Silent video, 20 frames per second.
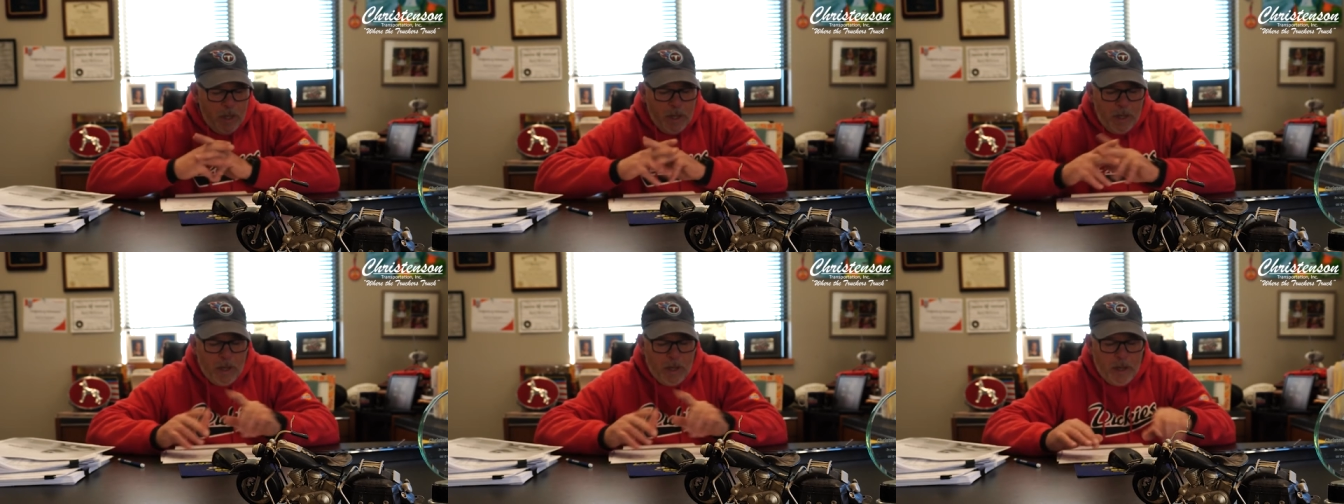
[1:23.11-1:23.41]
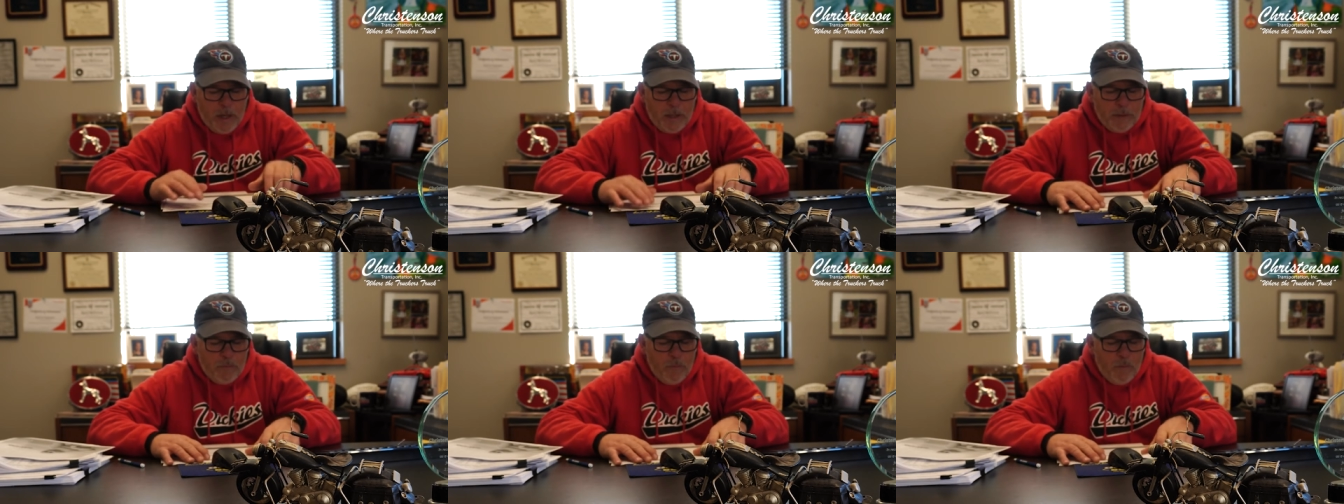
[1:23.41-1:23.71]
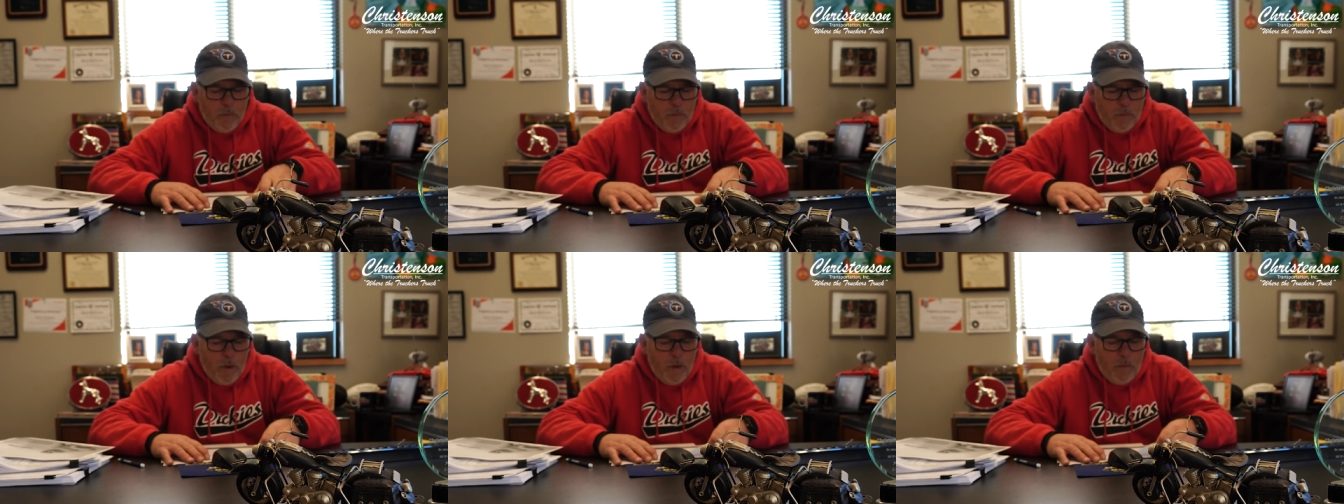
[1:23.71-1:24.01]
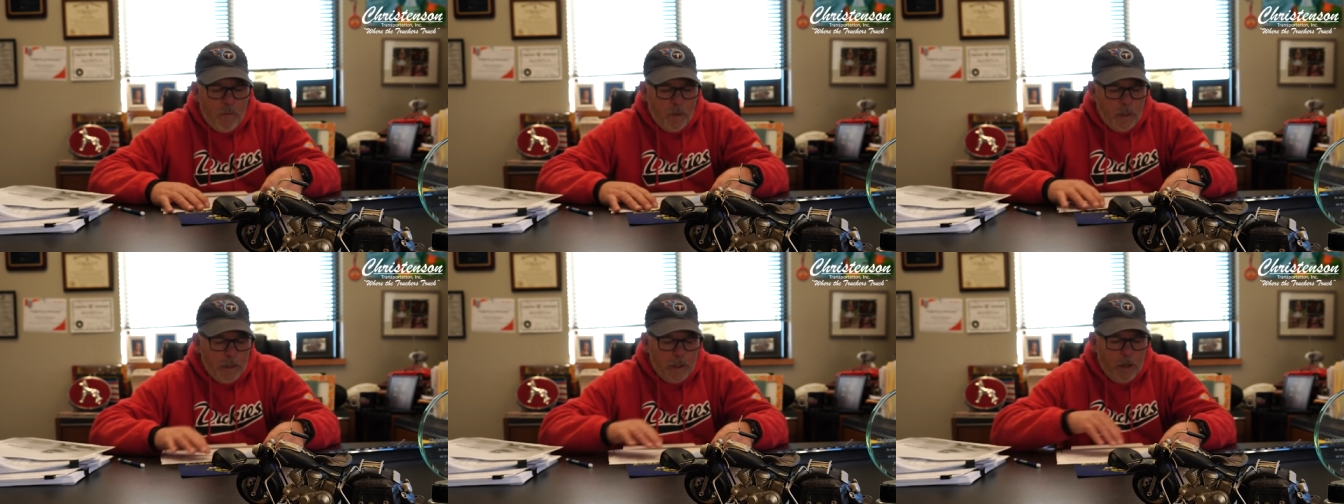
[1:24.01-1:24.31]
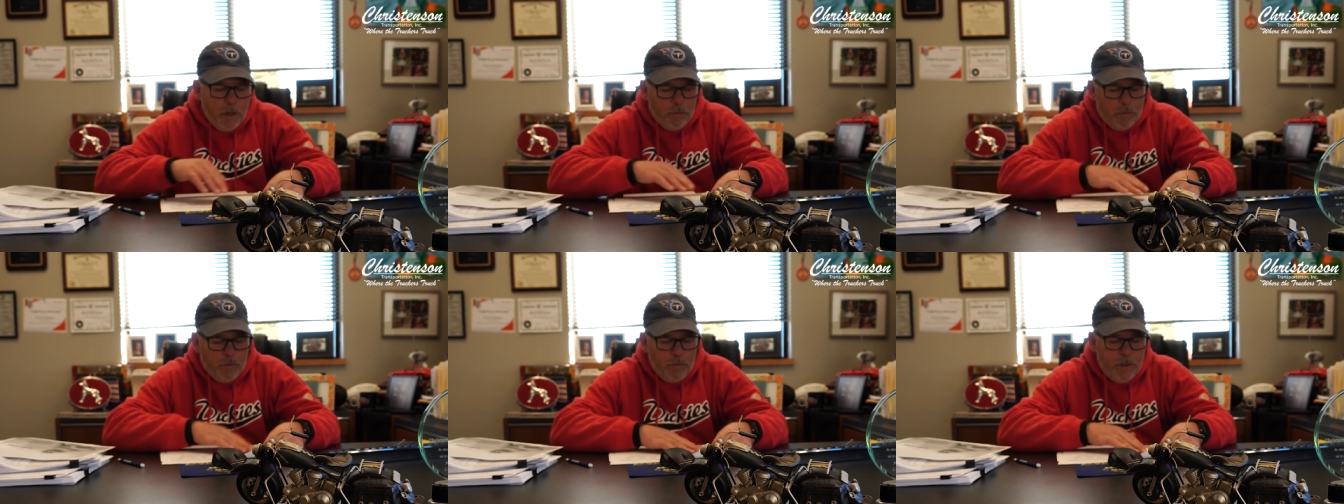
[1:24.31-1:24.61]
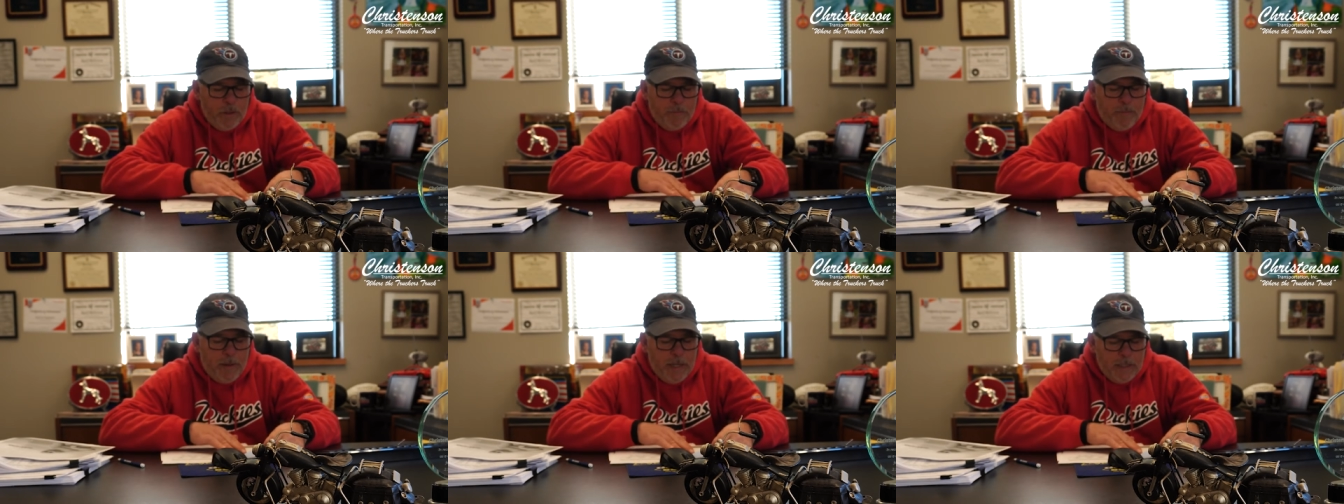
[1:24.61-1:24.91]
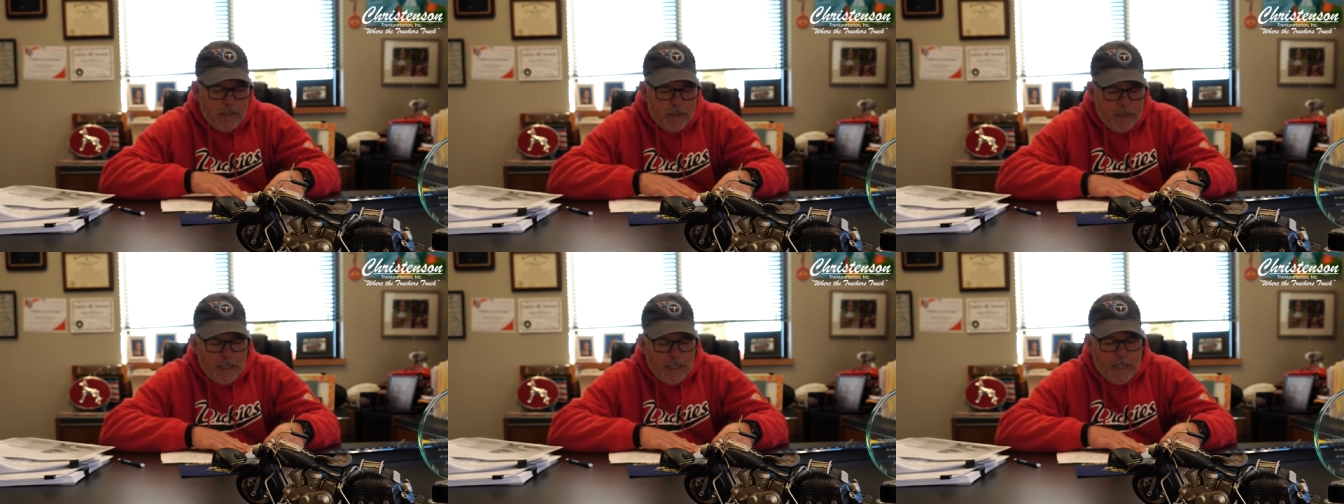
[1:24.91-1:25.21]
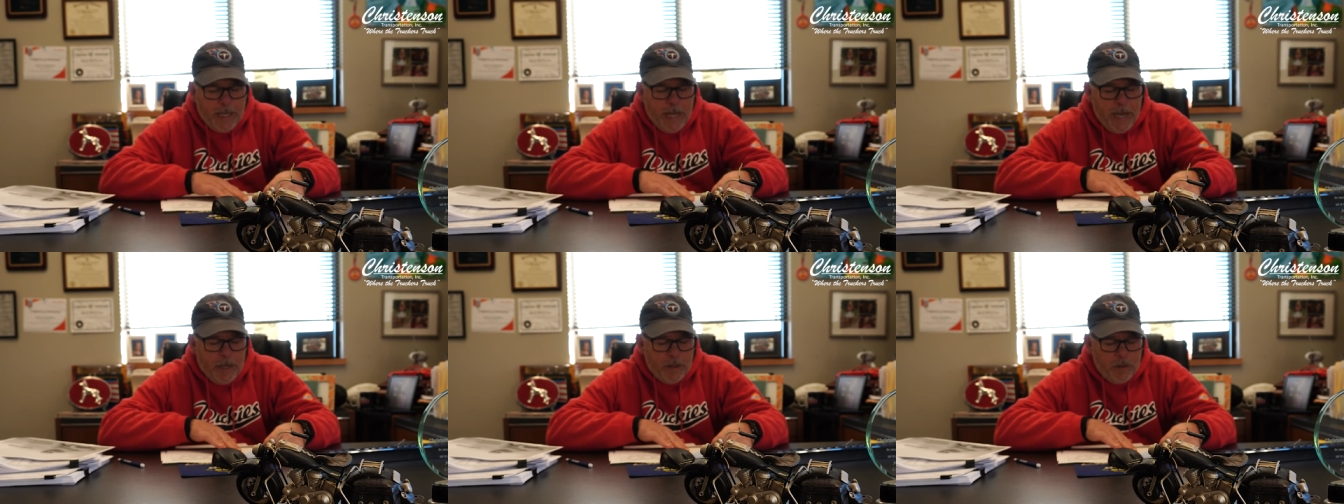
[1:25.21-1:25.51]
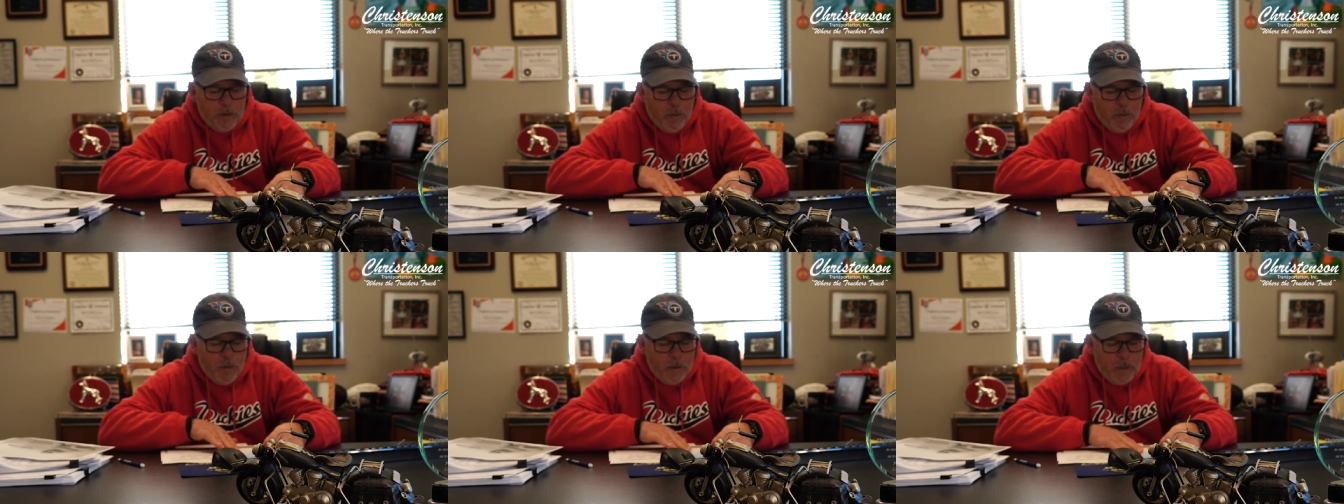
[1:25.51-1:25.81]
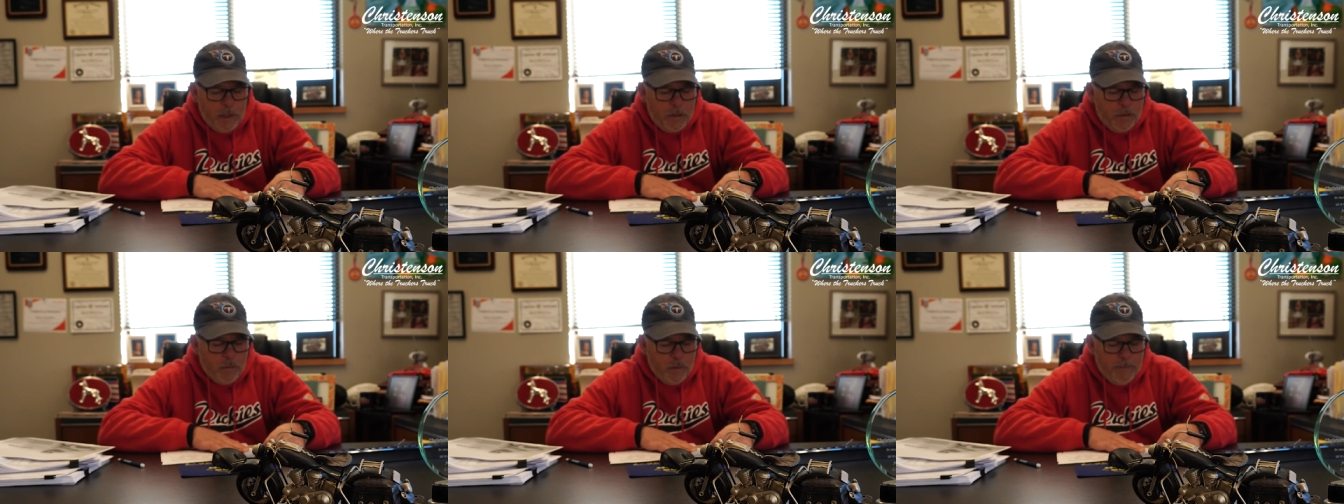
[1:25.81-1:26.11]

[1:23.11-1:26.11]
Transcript: Uh, I wanted to go through the basic categories.